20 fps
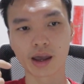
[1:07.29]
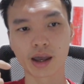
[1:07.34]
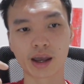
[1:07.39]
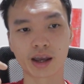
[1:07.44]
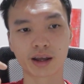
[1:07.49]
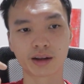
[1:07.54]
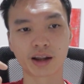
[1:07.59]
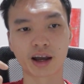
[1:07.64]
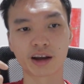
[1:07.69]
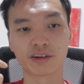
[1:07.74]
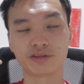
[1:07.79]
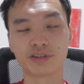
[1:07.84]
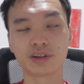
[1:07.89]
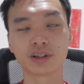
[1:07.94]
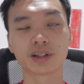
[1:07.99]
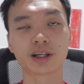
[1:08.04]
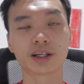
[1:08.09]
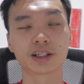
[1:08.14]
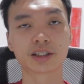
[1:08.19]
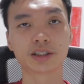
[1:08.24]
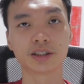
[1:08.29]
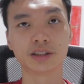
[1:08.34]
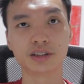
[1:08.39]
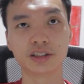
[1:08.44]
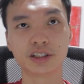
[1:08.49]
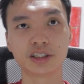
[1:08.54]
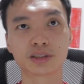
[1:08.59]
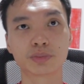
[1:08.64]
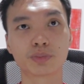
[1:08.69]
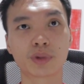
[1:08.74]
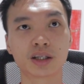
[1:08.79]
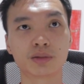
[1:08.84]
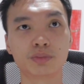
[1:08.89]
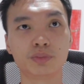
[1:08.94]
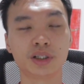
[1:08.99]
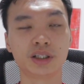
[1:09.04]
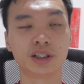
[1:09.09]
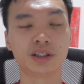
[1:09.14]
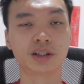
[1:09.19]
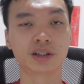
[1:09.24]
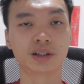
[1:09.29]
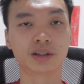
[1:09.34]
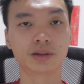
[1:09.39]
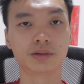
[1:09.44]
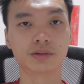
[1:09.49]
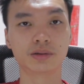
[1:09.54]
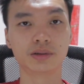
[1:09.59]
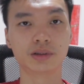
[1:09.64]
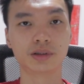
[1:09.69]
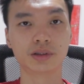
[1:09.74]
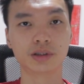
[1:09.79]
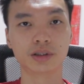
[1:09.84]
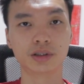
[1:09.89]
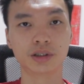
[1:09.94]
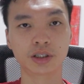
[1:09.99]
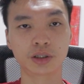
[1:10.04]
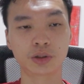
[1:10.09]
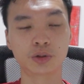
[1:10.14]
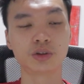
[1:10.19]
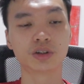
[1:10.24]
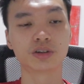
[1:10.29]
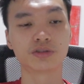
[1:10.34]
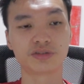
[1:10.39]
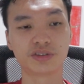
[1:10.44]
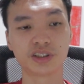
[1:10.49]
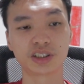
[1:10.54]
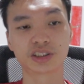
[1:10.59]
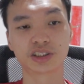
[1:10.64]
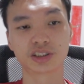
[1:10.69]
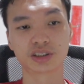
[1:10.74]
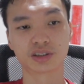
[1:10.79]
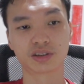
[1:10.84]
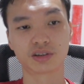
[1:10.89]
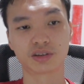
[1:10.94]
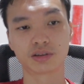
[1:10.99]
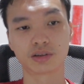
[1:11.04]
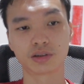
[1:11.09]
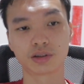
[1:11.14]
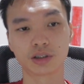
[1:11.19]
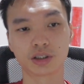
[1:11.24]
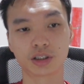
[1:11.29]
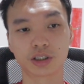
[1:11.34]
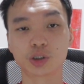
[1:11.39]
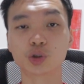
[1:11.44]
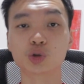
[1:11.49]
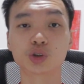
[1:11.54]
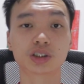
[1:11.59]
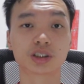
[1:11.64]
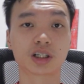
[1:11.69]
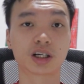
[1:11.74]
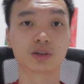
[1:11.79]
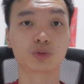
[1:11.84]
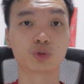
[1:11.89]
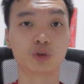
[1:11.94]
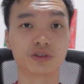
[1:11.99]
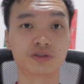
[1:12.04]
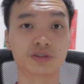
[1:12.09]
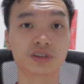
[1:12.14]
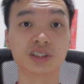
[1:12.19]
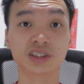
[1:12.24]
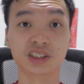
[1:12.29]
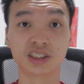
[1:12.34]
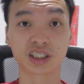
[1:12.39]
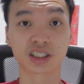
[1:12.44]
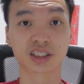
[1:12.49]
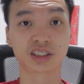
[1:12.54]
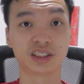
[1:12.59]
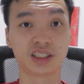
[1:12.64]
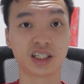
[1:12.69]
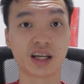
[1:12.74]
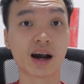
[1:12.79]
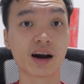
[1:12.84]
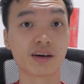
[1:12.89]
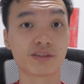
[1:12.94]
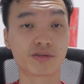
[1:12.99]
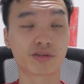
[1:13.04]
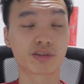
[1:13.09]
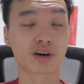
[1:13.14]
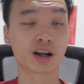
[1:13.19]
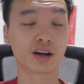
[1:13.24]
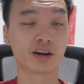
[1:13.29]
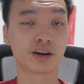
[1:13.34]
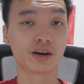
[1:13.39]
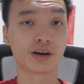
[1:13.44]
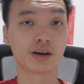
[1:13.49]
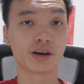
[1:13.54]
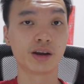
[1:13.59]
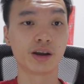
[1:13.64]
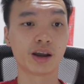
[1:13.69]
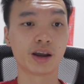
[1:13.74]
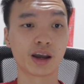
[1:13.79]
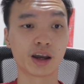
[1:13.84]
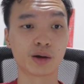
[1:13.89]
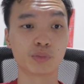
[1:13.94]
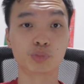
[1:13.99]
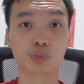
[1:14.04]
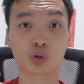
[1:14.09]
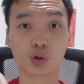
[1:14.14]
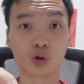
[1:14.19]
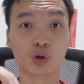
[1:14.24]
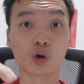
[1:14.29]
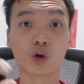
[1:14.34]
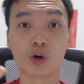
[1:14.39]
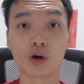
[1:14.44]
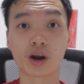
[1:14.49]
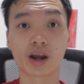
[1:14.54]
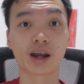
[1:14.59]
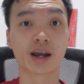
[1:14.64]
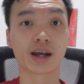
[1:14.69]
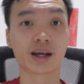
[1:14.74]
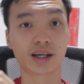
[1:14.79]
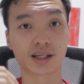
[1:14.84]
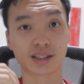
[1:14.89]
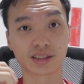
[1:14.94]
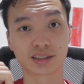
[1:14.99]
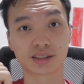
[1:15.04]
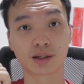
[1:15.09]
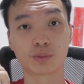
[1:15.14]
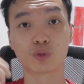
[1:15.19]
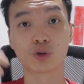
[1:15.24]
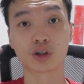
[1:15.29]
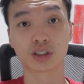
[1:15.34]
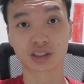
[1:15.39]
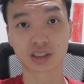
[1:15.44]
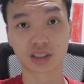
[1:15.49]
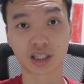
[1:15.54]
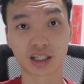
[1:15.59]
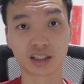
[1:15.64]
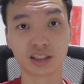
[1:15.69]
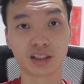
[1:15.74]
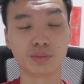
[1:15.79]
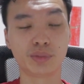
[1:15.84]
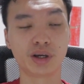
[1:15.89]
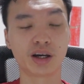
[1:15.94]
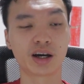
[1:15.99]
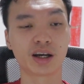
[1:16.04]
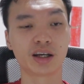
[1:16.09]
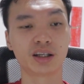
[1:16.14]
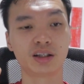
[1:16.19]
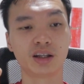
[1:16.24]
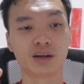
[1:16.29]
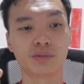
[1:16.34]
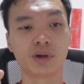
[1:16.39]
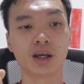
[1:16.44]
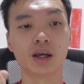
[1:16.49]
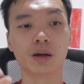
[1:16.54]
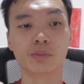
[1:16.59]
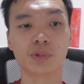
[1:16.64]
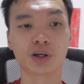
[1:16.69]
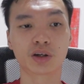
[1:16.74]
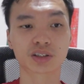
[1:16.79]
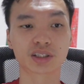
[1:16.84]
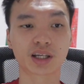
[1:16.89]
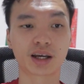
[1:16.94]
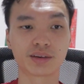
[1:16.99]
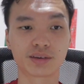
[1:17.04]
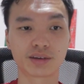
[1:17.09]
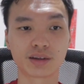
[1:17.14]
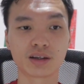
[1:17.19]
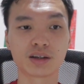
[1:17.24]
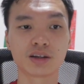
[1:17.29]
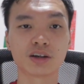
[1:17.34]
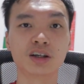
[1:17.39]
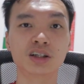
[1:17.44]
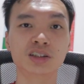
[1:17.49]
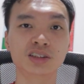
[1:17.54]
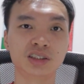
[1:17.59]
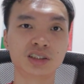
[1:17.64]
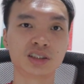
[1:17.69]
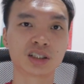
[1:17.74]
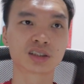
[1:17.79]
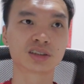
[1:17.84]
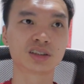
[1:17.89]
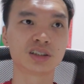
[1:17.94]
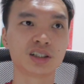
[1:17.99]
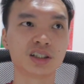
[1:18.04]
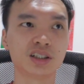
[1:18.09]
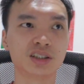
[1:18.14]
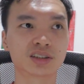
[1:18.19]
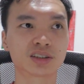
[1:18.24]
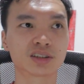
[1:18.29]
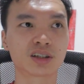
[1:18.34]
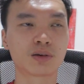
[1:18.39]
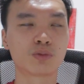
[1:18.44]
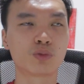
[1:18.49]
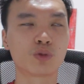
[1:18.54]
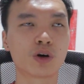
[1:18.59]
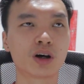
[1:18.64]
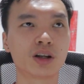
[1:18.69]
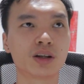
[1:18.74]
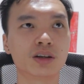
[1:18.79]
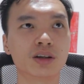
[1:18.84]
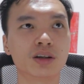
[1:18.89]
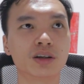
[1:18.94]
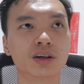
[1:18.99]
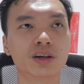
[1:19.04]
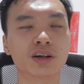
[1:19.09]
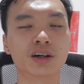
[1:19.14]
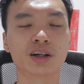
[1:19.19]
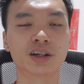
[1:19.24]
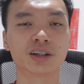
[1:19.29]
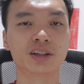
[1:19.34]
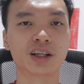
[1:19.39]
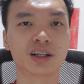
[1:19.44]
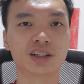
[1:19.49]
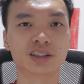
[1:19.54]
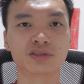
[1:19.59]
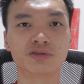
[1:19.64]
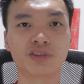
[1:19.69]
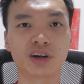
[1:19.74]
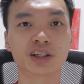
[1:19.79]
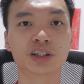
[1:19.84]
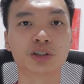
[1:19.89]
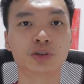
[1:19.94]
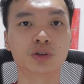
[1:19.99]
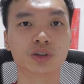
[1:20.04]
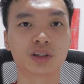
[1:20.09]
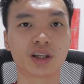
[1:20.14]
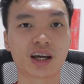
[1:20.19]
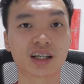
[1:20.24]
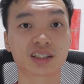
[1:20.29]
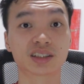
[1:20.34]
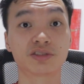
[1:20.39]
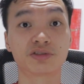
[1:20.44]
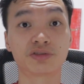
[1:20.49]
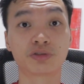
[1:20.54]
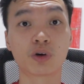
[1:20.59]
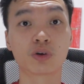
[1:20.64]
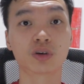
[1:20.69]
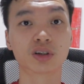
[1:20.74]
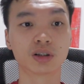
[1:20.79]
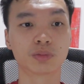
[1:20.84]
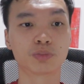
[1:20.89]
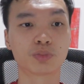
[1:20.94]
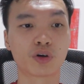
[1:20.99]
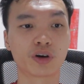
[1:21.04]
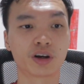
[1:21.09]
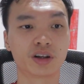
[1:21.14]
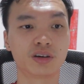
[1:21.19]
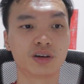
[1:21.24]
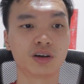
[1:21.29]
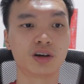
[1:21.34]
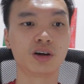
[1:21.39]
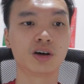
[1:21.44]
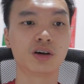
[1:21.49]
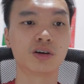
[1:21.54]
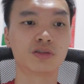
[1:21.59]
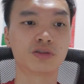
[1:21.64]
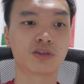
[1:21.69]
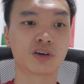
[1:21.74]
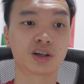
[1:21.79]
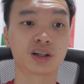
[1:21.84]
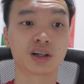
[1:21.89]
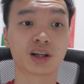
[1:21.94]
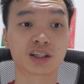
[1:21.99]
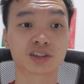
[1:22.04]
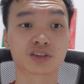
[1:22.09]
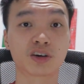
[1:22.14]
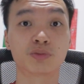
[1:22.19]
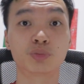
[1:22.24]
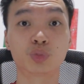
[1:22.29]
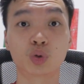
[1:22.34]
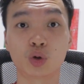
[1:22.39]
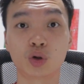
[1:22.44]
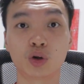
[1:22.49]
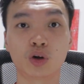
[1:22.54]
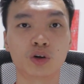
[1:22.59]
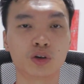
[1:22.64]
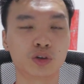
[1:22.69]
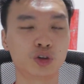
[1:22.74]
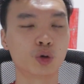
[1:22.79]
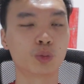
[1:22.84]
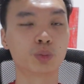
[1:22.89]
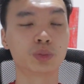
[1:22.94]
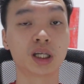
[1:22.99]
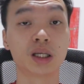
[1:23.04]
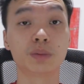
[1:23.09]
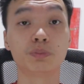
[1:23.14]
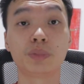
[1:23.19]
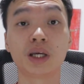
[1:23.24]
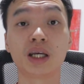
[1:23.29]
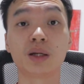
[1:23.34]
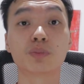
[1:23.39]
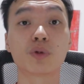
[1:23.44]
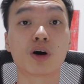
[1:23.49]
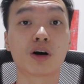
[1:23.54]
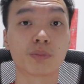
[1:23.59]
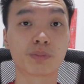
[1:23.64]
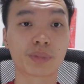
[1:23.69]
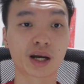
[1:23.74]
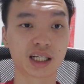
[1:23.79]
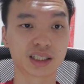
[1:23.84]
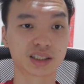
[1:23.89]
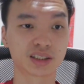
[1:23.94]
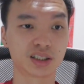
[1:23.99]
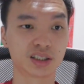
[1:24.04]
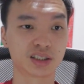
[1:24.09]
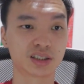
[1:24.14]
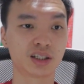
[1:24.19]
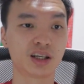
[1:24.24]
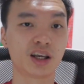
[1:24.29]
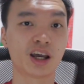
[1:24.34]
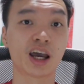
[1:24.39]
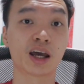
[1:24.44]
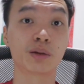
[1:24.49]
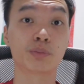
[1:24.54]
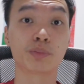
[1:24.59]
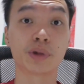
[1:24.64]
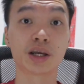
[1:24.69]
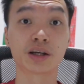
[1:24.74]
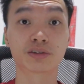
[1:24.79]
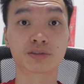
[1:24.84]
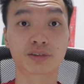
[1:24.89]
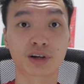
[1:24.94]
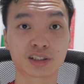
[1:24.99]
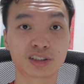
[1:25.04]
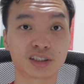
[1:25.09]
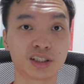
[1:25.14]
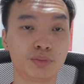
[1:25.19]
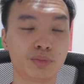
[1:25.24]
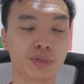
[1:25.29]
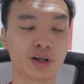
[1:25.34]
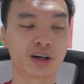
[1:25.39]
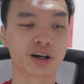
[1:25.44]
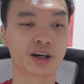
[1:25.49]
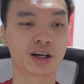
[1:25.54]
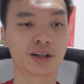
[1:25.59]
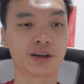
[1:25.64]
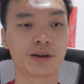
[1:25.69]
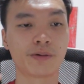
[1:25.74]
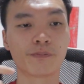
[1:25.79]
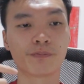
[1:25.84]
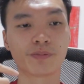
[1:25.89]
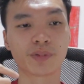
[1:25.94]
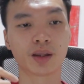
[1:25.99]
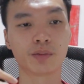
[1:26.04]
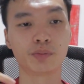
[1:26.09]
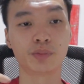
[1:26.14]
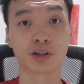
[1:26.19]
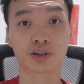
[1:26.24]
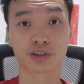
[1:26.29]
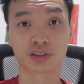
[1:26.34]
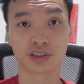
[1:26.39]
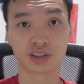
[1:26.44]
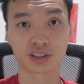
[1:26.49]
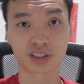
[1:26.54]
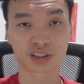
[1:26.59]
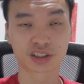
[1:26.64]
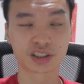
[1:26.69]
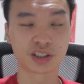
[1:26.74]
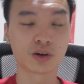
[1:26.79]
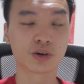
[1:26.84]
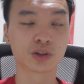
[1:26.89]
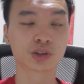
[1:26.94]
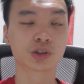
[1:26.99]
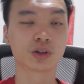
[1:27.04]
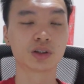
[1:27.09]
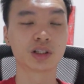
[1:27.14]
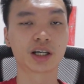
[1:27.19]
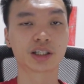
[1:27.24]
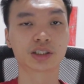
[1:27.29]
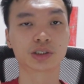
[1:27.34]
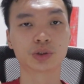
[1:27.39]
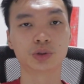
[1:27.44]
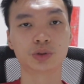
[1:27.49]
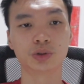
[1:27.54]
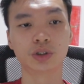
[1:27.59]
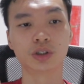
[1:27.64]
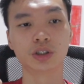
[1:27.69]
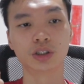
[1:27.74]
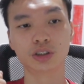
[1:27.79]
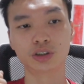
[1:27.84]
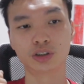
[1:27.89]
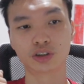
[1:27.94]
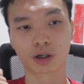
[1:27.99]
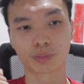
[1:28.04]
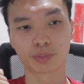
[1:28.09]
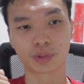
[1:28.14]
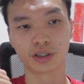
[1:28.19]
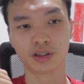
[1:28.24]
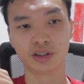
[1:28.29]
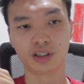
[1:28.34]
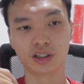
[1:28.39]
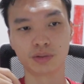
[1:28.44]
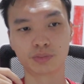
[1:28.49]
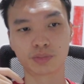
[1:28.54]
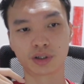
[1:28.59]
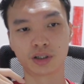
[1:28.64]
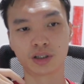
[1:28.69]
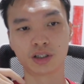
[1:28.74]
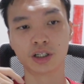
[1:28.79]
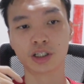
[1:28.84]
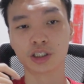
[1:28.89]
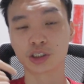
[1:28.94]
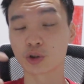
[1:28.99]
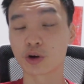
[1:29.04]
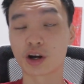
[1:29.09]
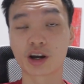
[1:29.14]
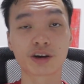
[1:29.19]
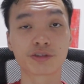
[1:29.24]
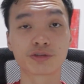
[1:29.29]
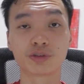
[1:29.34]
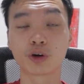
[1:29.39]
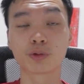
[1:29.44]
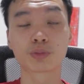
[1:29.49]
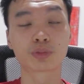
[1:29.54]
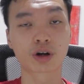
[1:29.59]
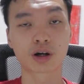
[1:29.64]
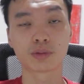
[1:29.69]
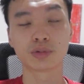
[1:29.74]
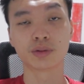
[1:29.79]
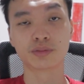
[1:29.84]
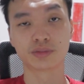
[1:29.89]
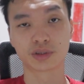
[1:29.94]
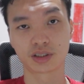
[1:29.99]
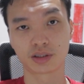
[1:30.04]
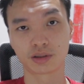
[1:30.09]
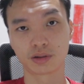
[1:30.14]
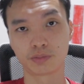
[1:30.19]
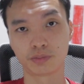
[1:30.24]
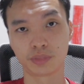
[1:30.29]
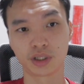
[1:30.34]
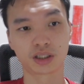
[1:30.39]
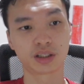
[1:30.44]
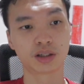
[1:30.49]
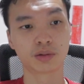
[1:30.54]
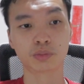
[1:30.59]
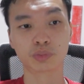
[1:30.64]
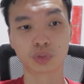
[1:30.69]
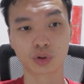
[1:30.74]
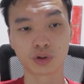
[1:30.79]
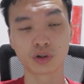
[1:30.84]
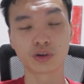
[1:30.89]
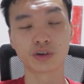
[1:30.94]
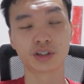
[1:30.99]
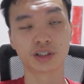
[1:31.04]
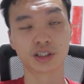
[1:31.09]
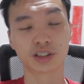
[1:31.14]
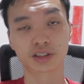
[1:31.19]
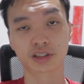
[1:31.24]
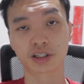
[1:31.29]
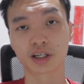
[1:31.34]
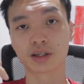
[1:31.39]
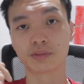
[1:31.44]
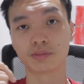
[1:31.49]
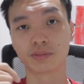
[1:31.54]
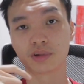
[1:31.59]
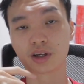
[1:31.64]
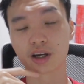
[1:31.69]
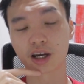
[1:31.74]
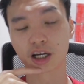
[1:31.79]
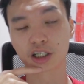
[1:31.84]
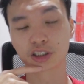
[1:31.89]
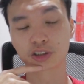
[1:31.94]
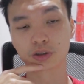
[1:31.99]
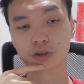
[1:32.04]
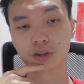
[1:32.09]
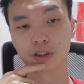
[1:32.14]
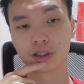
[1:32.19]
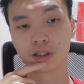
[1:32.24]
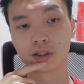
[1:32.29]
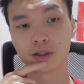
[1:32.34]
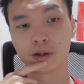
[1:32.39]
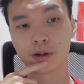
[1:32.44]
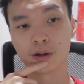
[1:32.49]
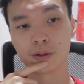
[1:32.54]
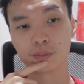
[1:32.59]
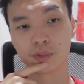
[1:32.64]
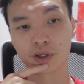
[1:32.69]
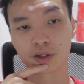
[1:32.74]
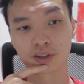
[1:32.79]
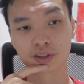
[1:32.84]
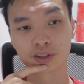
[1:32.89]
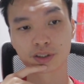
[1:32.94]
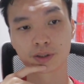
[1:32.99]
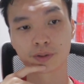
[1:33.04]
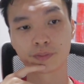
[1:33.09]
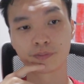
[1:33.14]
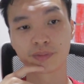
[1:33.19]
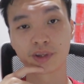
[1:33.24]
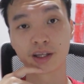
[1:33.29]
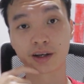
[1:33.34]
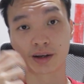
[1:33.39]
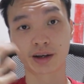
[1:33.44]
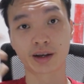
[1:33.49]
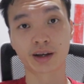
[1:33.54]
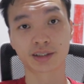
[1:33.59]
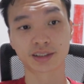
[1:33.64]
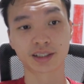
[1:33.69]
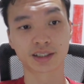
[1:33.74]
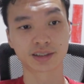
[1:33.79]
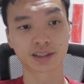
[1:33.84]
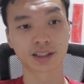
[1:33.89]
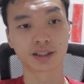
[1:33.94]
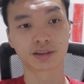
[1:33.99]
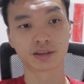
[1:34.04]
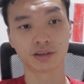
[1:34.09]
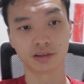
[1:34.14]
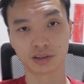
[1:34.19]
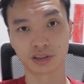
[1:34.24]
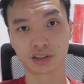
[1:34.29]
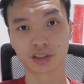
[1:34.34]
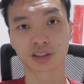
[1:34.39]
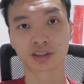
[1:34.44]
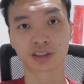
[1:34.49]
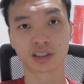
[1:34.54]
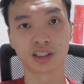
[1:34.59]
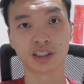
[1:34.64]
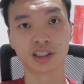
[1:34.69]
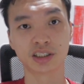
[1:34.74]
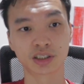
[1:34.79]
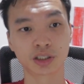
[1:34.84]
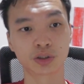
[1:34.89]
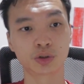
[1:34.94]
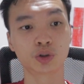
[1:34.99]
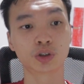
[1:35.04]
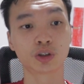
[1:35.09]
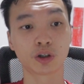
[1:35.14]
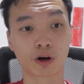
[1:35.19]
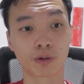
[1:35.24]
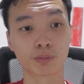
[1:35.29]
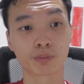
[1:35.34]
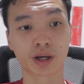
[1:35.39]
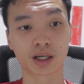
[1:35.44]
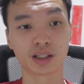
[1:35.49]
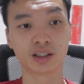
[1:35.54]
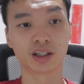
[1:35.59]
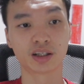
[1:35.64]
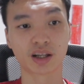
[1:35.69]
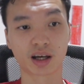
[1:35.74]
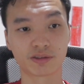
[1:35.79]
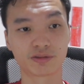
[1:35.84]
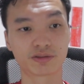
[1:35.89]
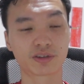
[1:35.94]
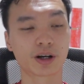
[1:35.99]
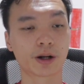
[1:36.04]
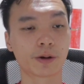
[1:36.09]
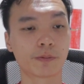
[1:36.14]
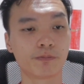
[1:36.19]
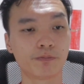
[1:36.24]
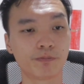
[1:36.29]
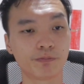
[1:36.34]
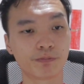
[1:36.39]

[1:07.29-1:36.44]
And I feel like this might be the good fixture to start with Xerxes up front and Bruno as someone slightly behind him, because I think Xerxes is someone that is very good as a focal point for the likes of Bruno to play ping pong passes and make runs in behind, because Xerxes also likes to drop in deeper. So I have no problems picking Bruno in this game actually, because yeah, as I said, Xerxes is a good companion up front.